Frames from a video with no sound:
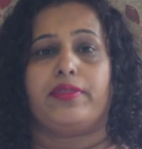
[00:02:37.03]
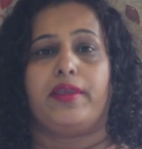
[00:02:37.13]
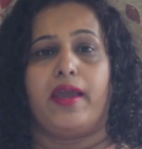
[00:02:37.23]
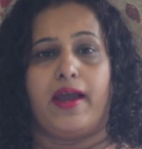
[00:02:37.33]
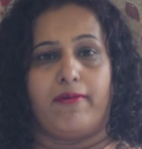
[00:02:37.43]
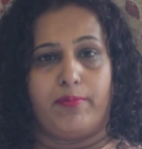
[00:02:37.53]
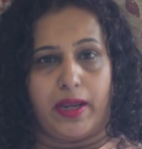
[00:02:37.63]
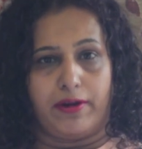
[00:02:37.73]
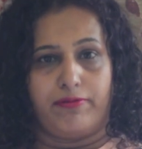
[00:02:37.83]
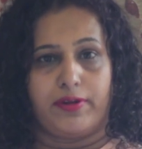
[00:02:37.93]
they have
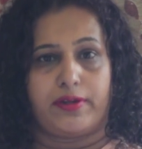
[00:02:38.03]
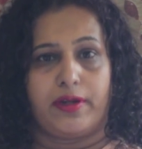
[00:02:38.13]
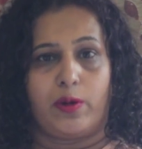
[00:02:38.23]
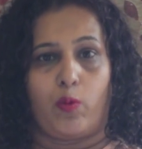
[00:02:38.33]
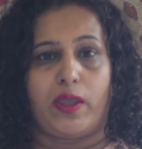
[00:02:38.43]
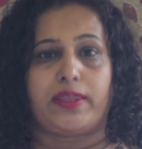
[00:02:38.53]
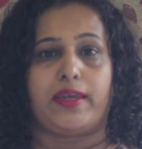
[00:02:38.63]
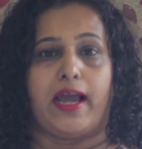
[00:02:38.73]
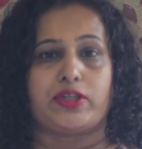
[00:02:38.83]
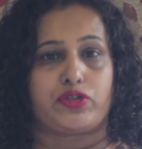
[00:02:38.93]
benefited with
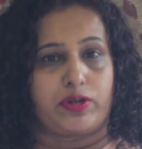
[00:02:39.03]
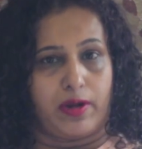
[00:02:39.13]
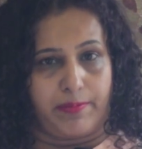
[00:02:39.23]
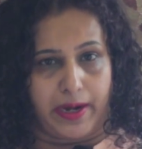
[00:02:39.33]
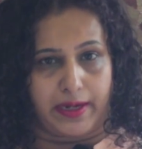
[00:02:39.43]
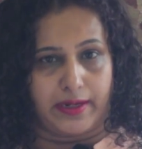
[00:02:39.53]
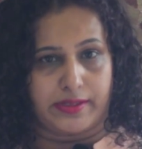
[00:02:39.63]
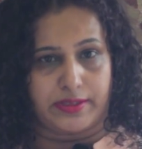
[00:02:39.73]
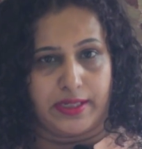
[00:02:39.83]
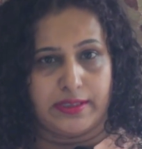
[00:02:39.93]
natural
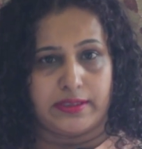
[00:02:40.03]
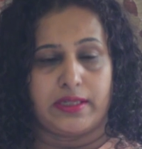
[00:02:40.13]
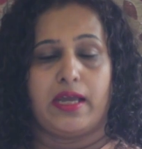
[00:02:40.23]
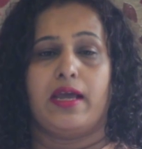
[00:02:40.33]
pregnancies.